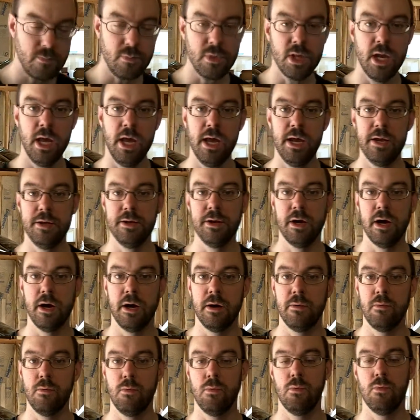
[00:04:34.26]
And
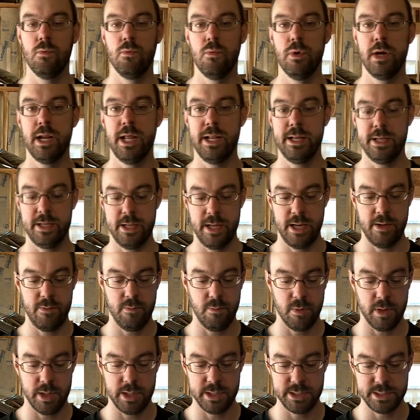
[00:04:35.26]
what I did
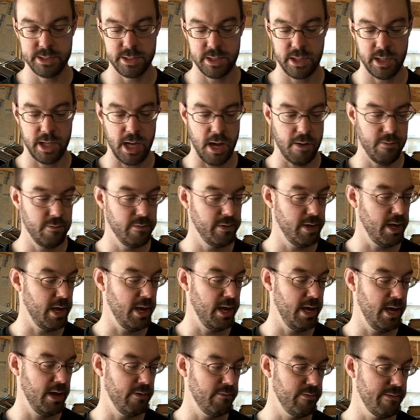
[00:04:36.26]
was I
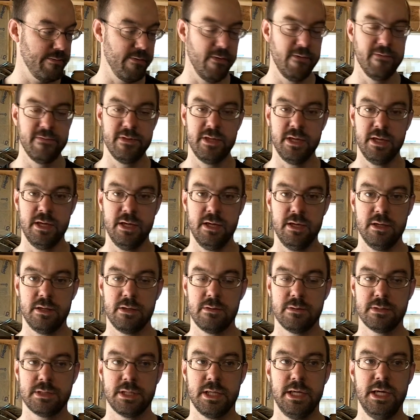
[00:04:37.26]
had removed there
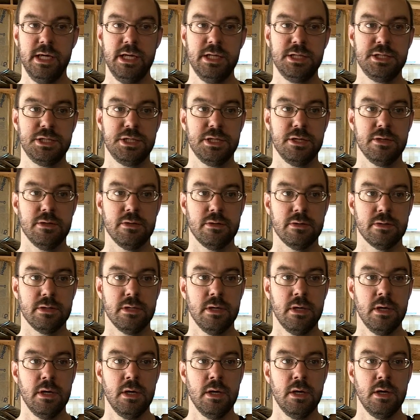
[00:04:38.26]
was a heat shield
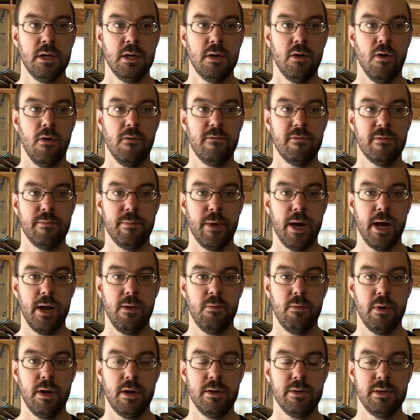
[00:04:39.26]
over by
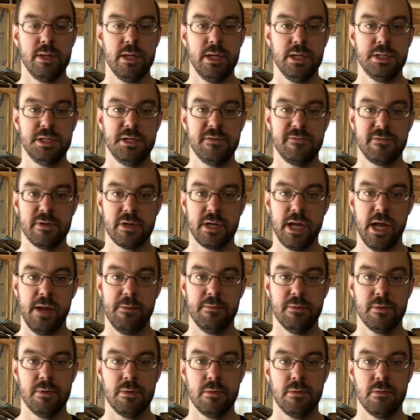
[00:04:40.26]
where the shifter
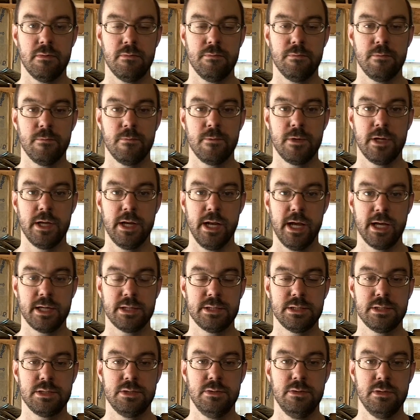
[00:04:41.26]
cable
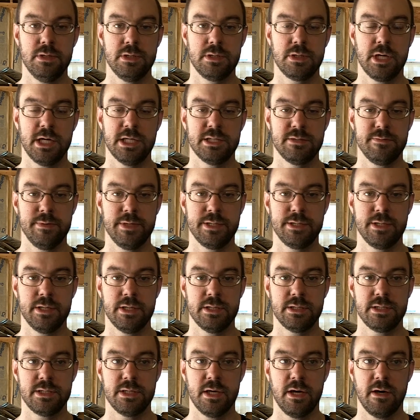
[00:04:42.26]
connects to the transmission
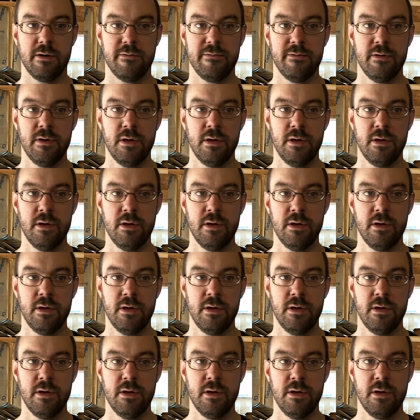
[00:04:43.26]
itself.